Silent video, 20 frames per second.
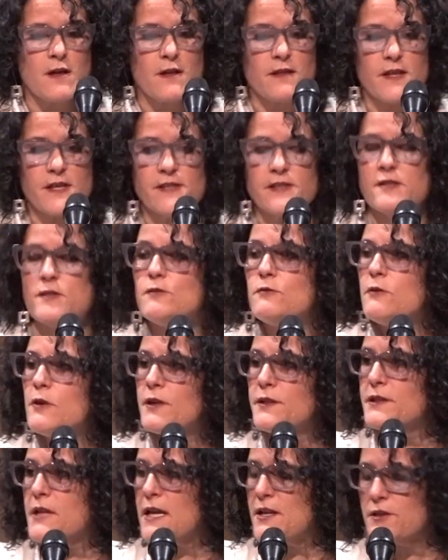This
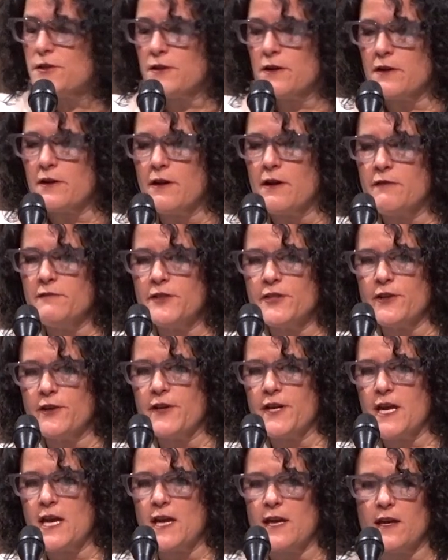dual nature of
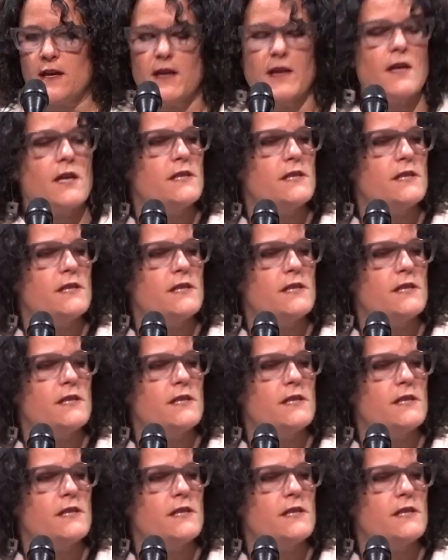journeying